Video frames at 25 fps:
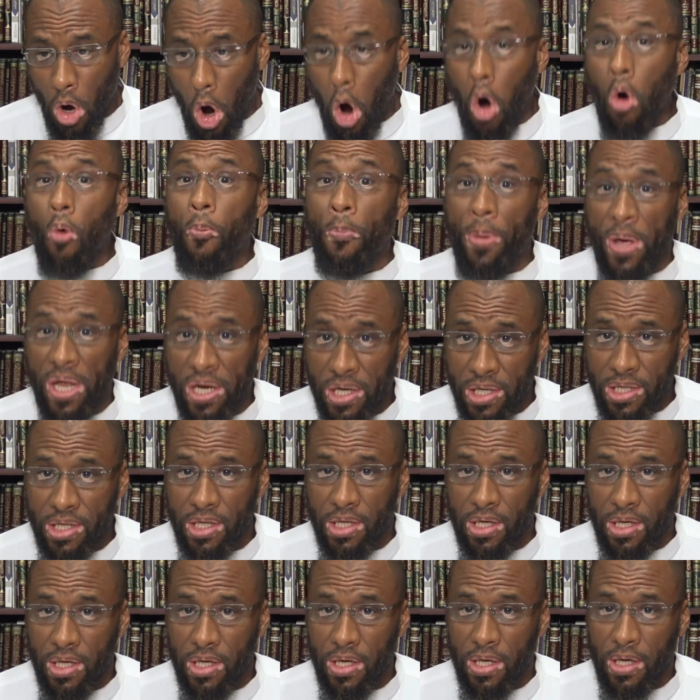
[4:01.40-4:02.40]
opened
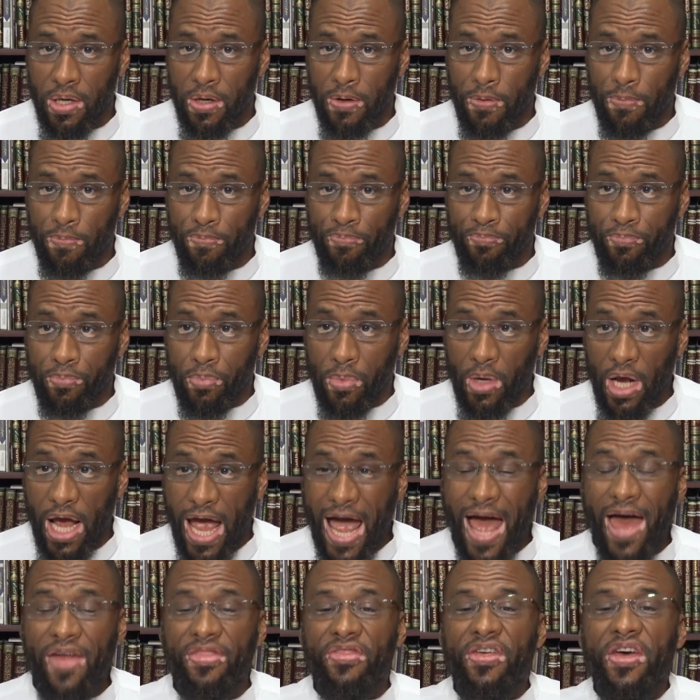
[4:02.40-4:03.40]

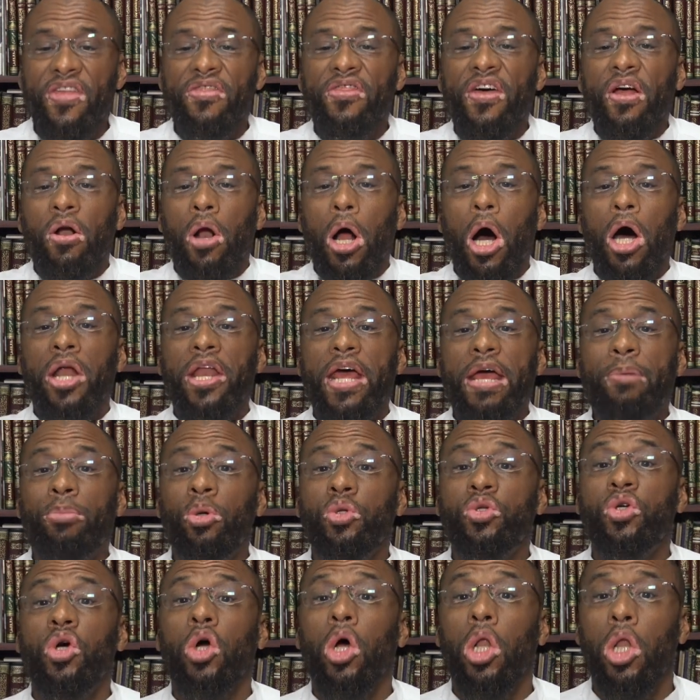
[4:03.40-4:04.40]
and then they're
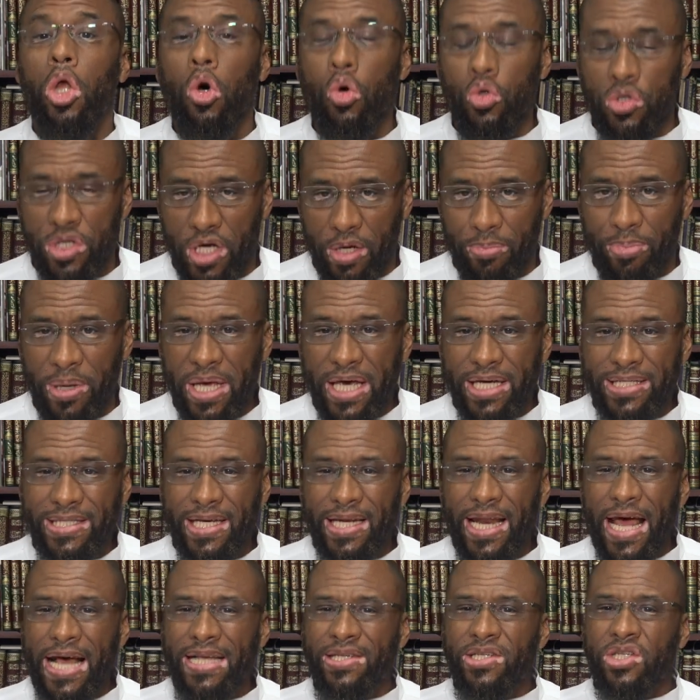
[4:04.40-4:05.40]
unable to close it because
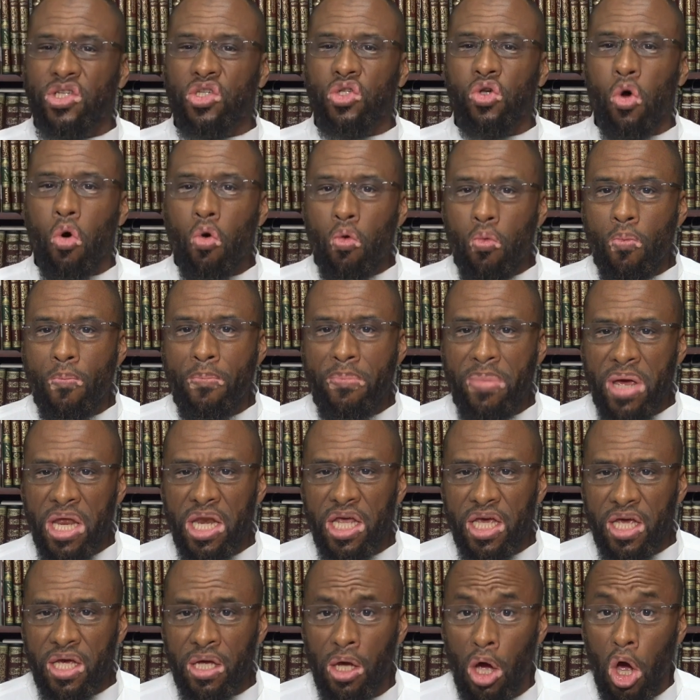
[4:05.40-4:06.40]
it has so
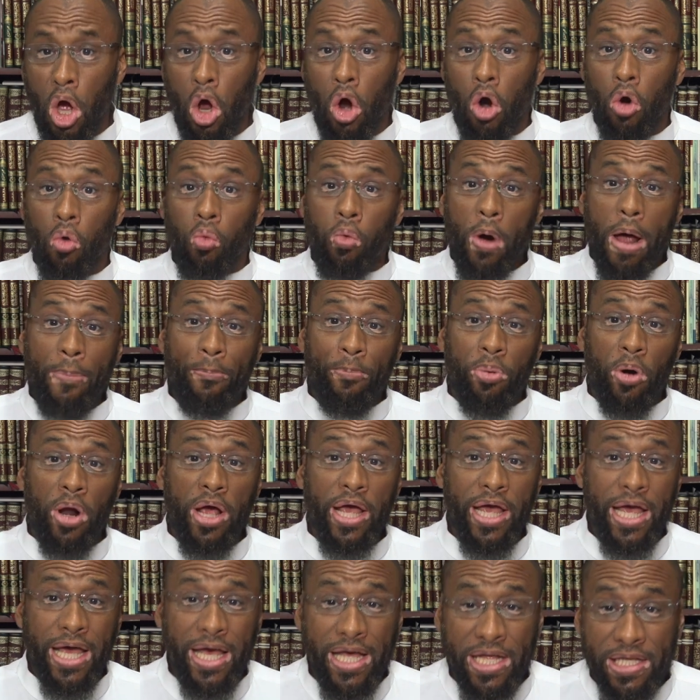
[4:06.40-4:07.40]
many
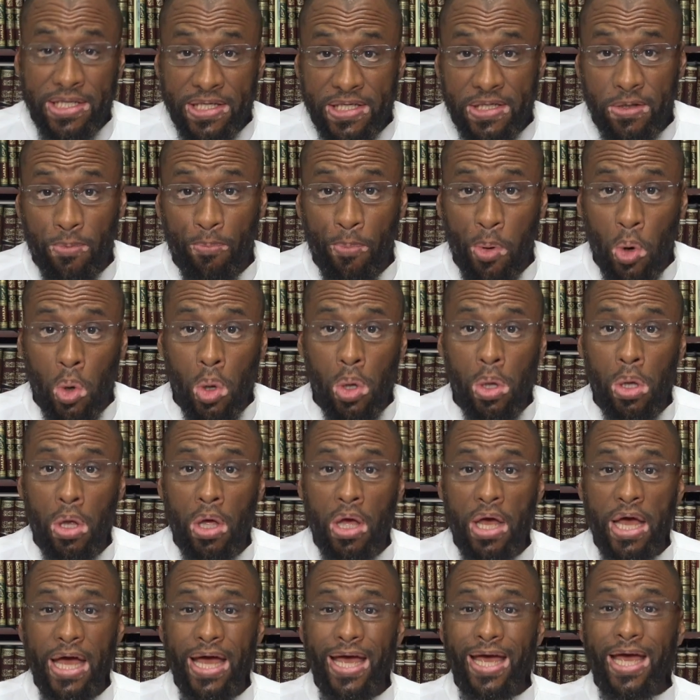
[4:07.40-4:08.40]
reprehensible
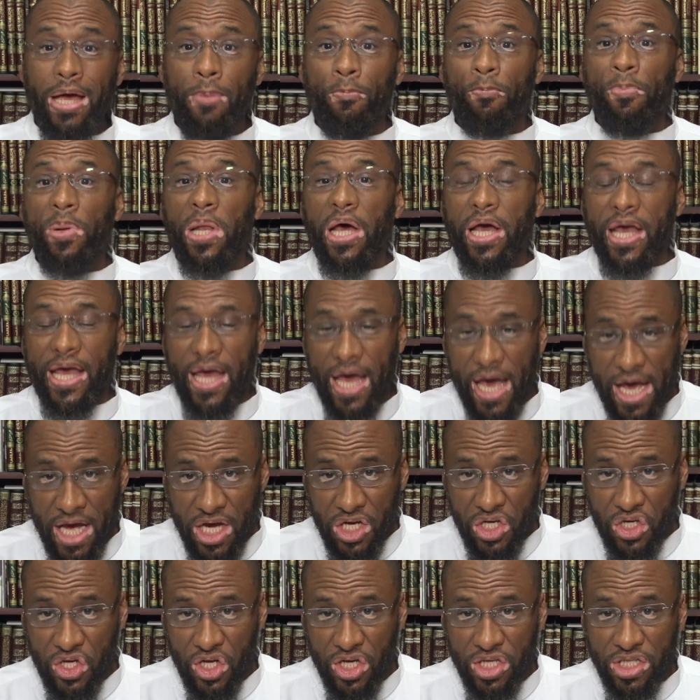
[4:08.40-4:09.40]

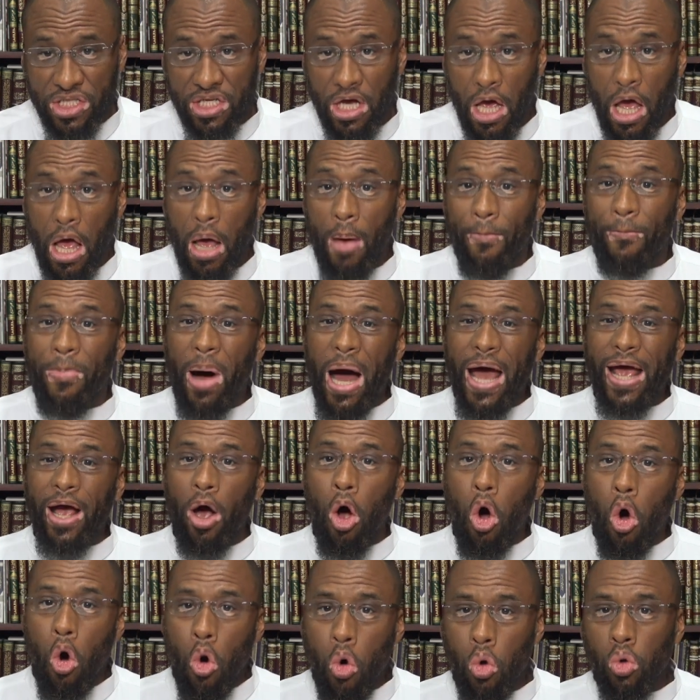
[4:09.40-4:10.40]
implications by
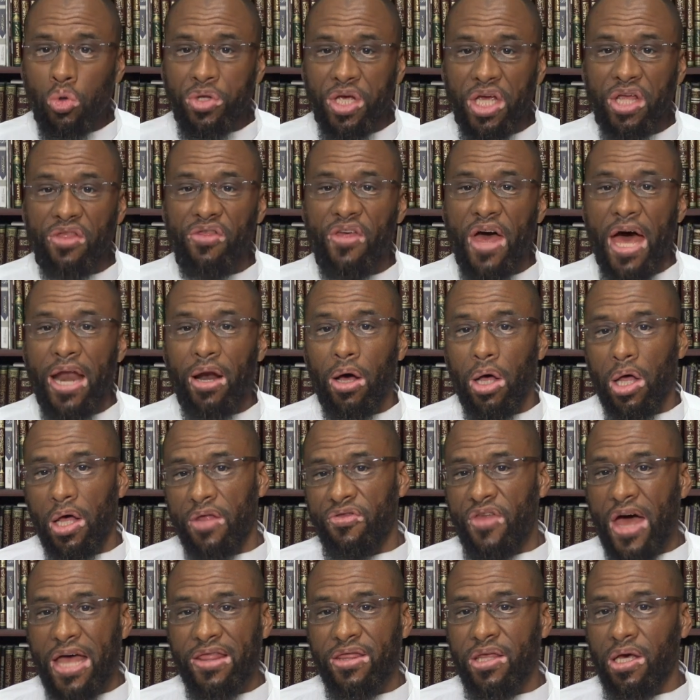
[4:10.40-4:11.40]
holding that
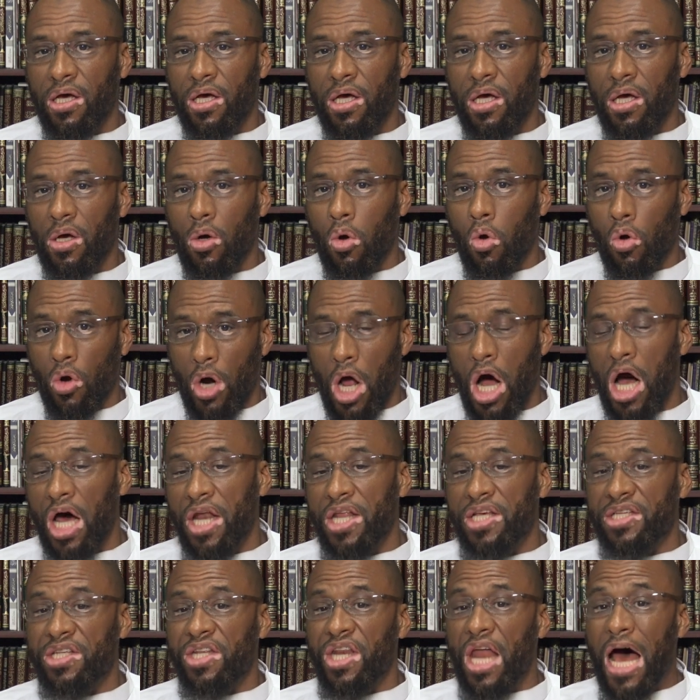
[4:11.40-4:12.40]
that the
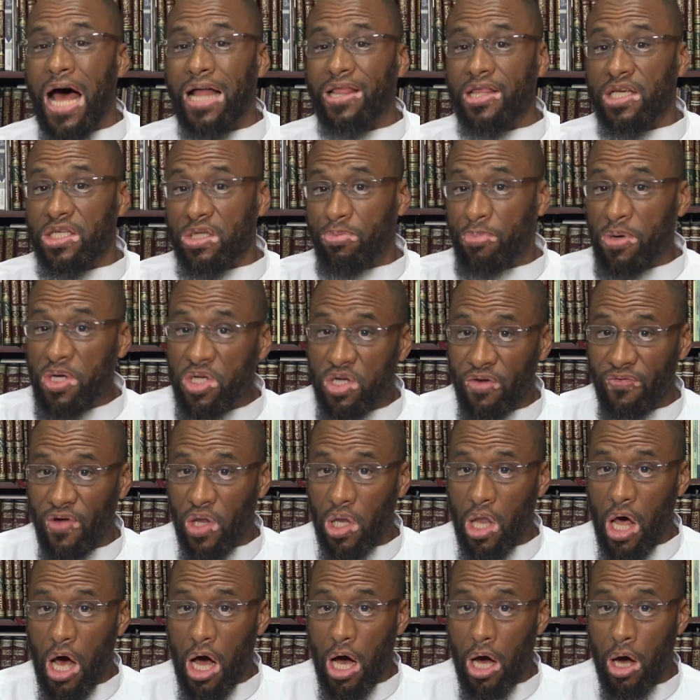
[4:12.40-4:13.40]
Quran is not the speech of
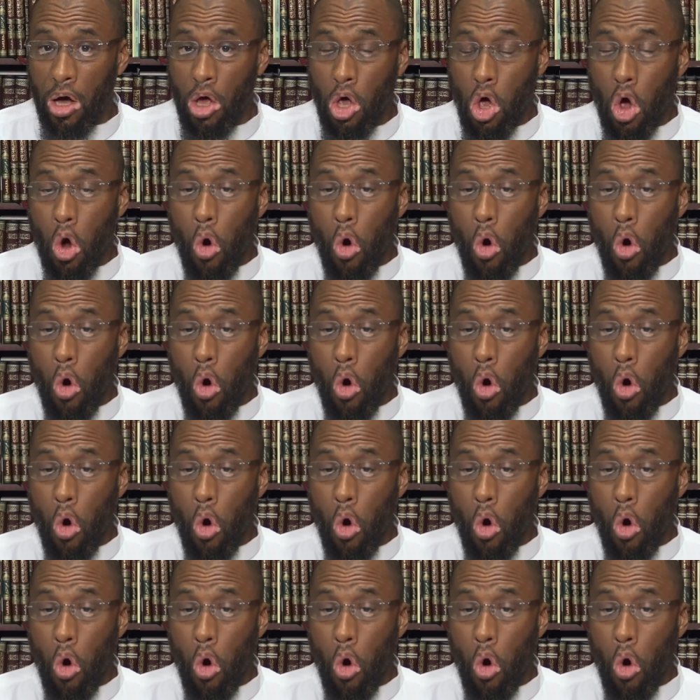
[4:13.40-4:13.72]
Allah